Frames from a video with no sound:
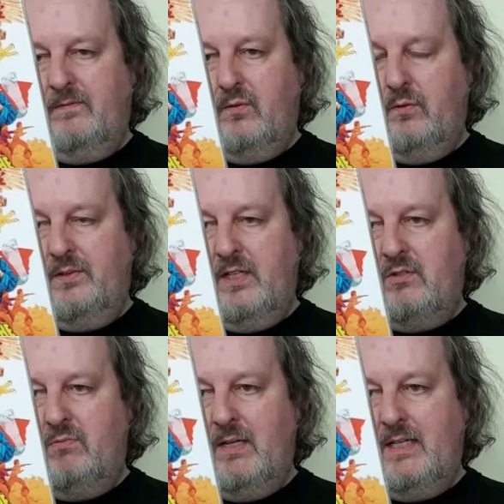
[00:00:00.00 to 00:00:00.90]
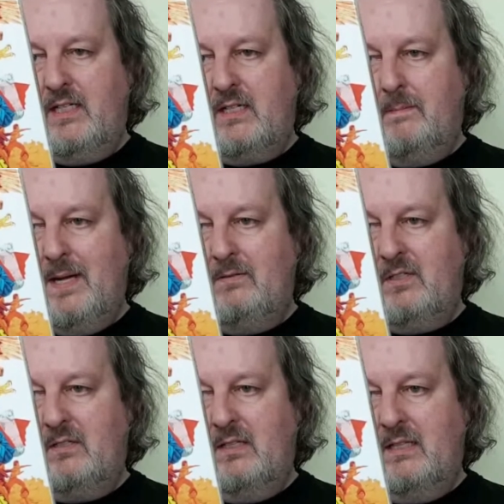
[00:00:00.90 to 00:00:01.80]
for this release
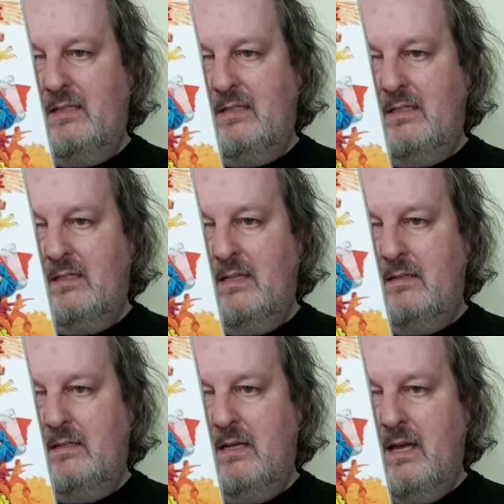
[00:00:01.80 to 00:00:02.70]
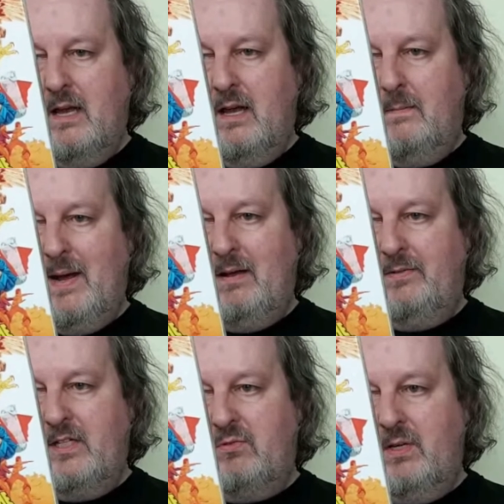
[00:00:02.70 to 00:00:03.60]
about
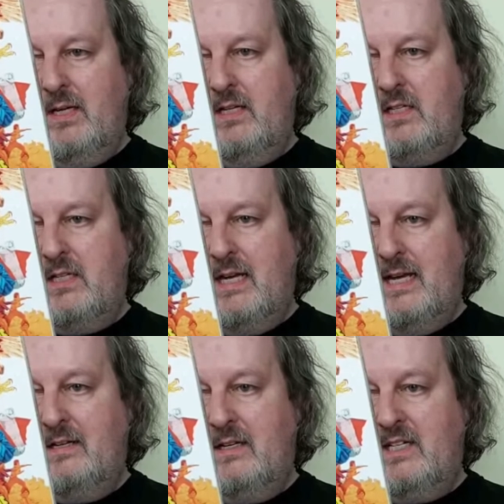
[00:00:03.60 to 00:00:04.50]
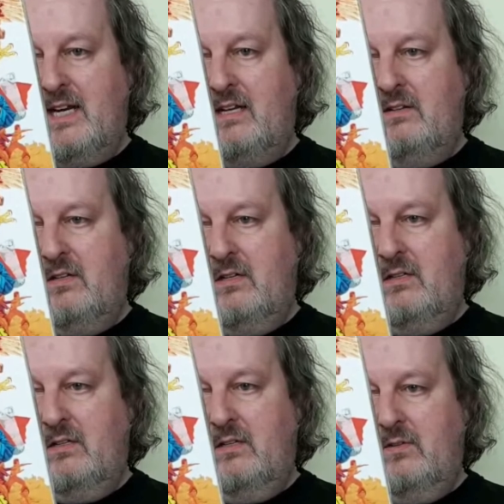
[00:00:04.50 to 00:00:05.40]
this release, and a second
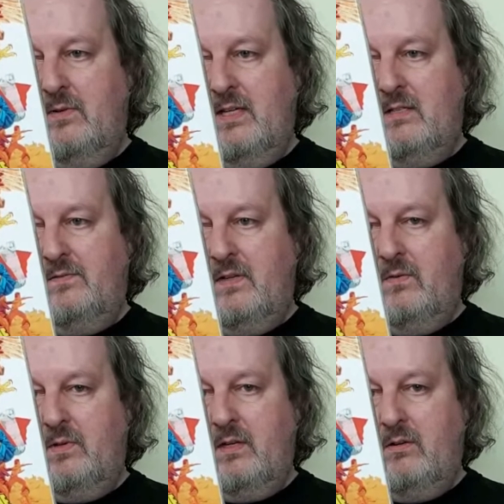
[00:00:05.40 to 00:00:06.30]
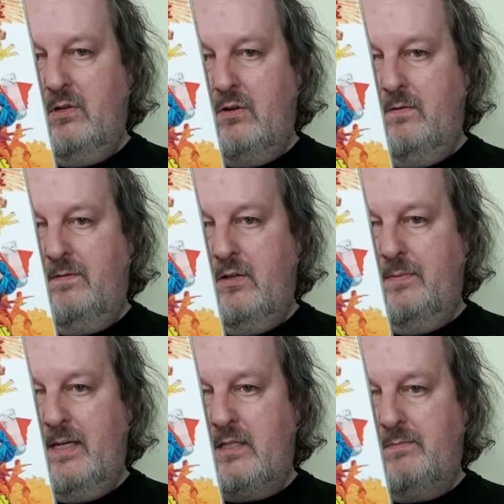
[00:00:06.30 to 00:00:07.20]
new interview with a Hong Kong film
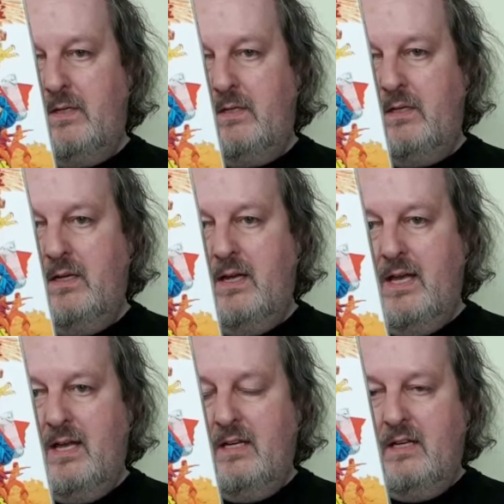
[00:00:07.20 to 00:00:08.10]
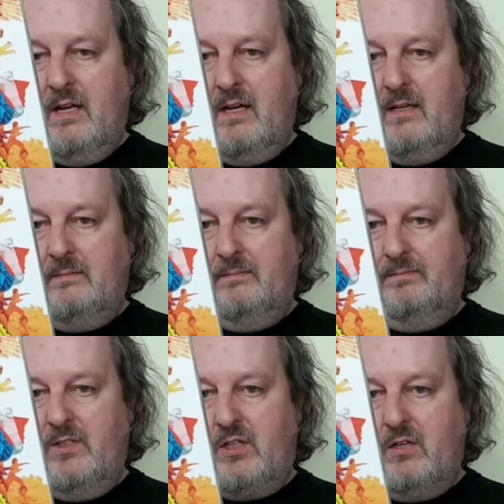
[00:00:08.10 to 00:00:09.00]
expert.
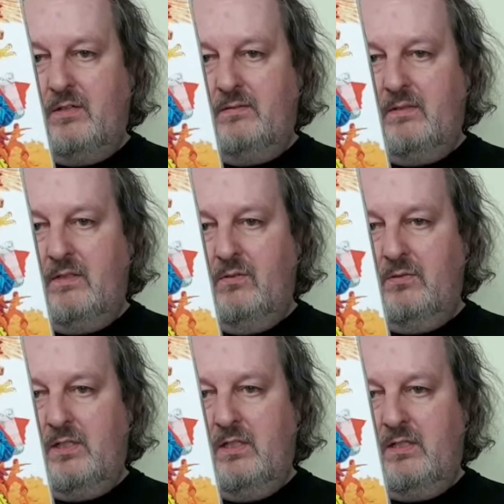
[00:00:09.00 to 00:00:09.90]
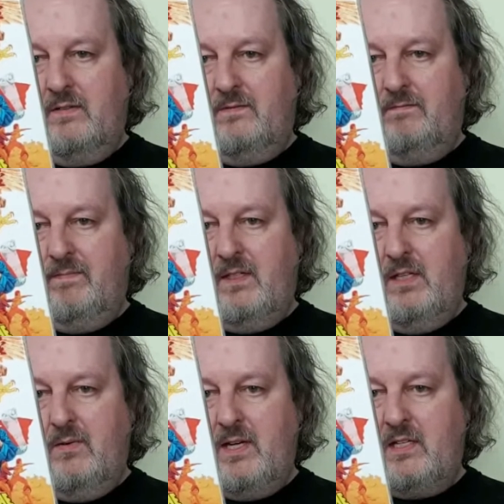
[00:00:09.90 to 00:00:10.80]
It's got alternative
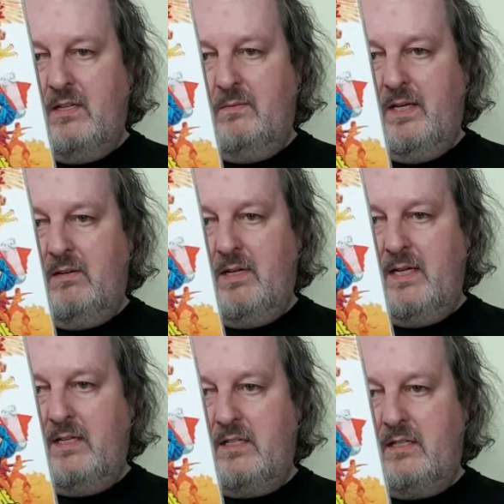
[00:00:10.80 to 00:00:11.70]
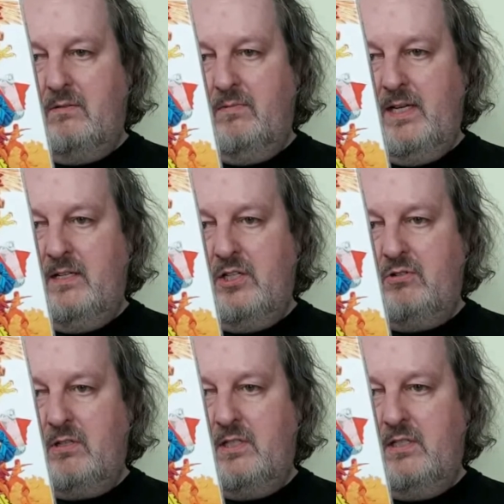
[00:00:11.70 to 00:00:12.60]
US opening credits, the
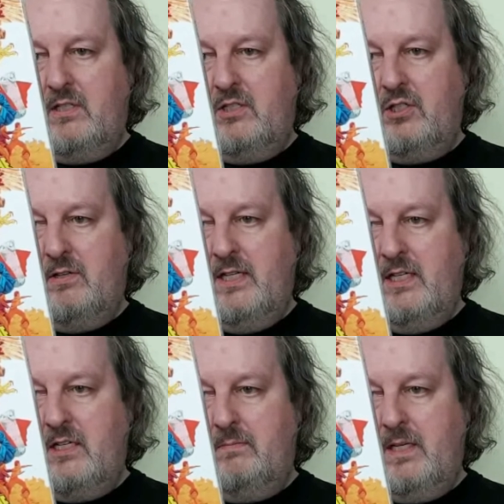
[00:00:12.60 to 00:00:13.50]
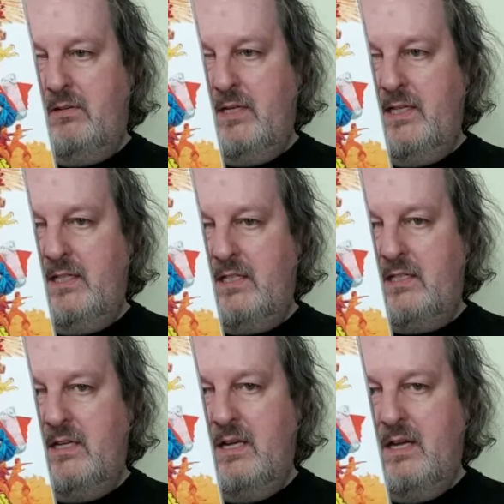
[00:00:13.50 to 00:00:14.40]
reconstructed Chinese opening credits,